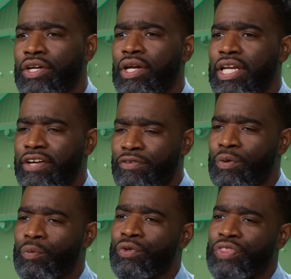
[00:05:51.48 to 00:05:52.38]
Your
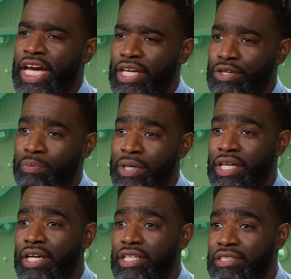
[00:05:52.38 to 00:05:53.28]
liver will thank you
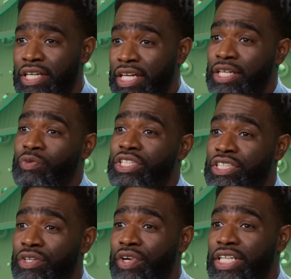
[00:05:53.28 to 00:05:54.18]
because it can
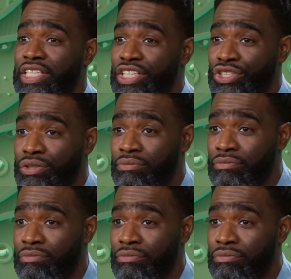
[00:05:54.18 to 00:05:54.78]
regenerate tissue.